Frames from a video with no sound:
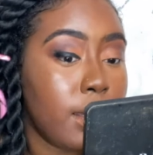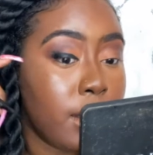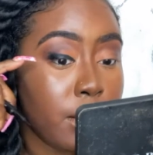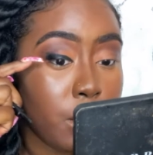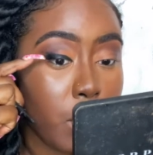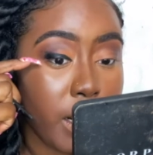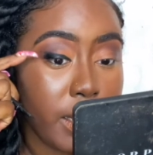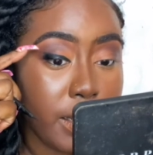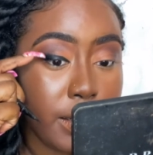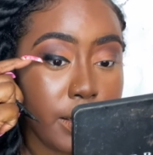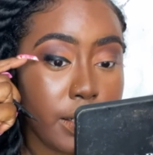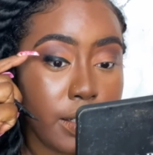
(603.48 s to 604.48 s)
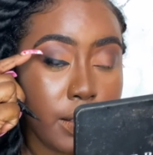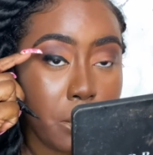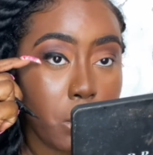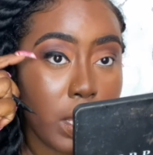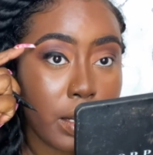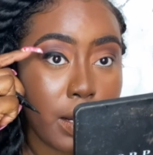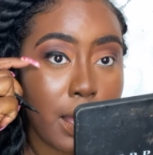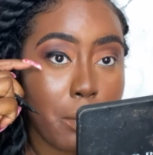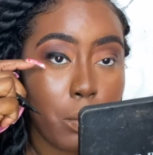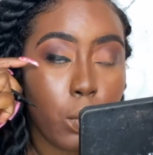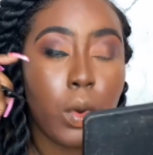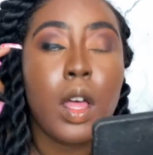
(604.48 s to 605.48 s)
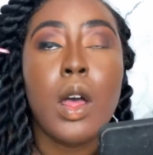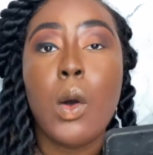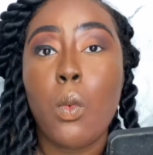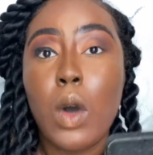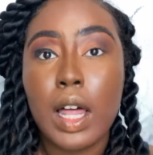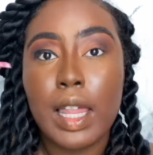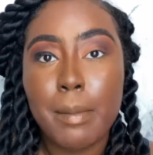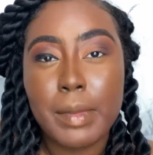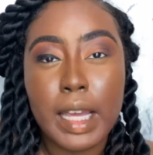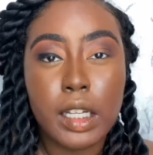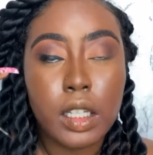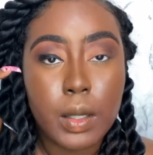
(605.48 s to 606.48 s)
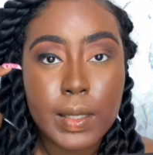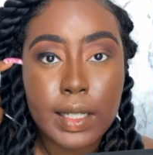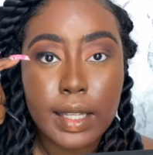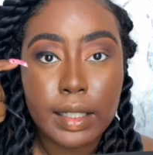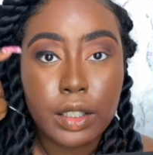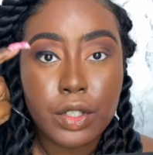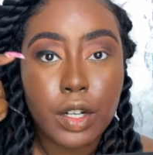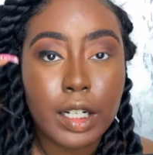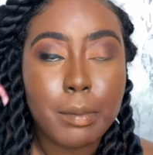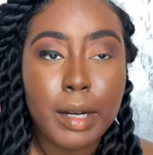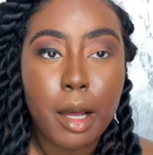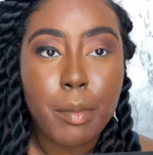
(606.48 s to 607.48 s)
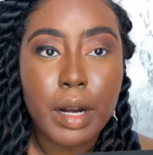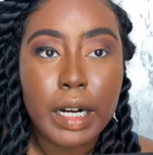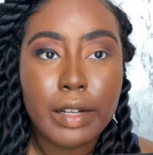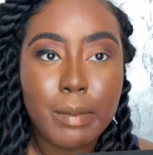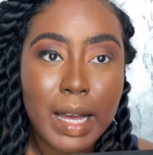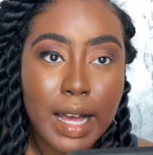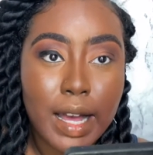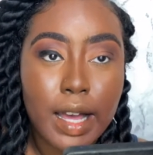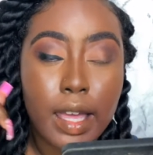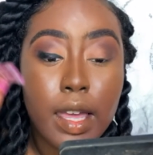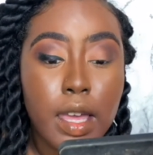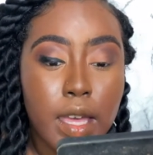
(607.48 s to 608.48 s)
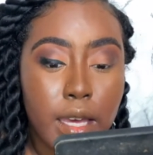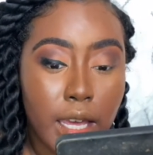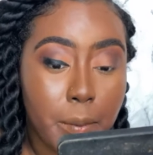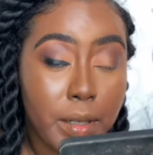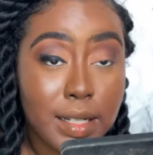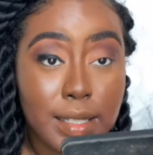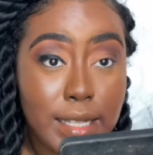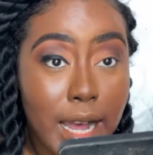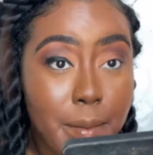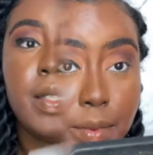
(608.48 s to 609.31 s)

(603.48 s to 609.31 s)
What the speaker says: right here while I'm like close to like the dark brown part of my eye, and I'm gonna stop there.